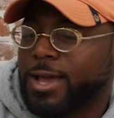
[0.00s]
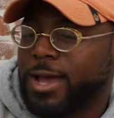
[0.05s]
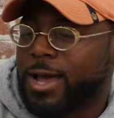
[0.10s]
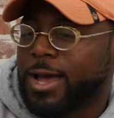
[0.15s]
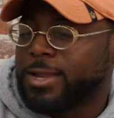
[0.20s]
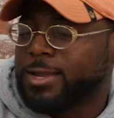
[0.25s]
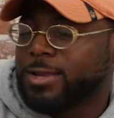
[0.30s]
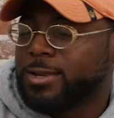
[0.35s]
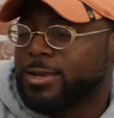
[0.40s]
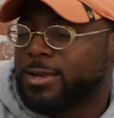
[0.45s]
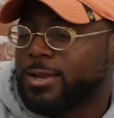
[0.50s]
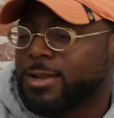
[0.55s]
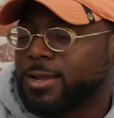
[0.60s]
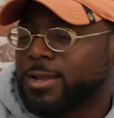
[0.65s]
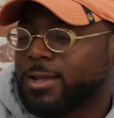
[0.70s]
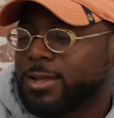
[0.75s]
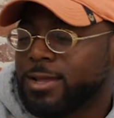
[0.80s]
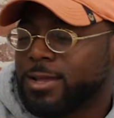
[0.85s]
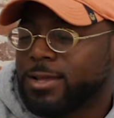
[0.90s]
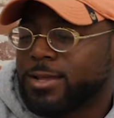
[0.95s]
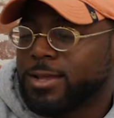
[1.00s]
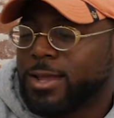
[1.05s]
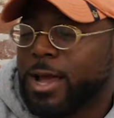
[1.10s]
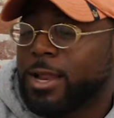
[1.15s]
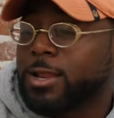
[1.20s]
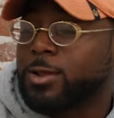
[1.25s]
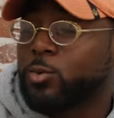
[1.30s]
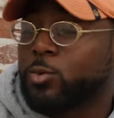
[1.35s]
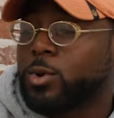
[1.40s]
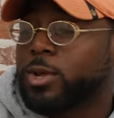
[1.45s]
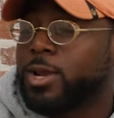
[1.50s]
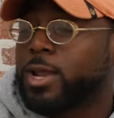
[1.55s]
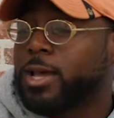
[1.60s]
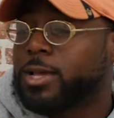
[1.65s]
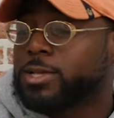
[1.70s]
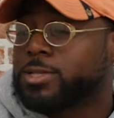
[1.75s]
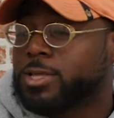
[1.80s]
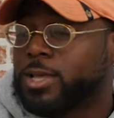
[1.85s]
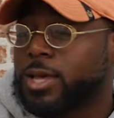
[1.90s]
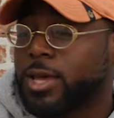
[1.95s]
I didn't
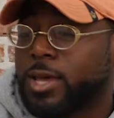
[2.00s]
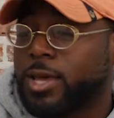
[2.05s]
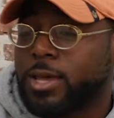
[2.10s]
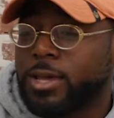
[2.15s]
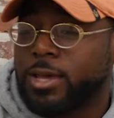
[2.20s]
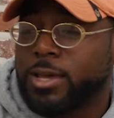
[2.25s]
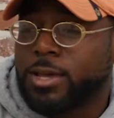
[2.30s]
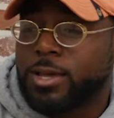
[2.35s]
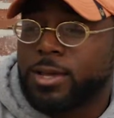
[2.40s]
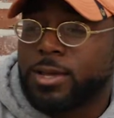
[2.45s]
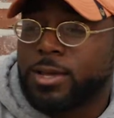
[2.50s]
realize that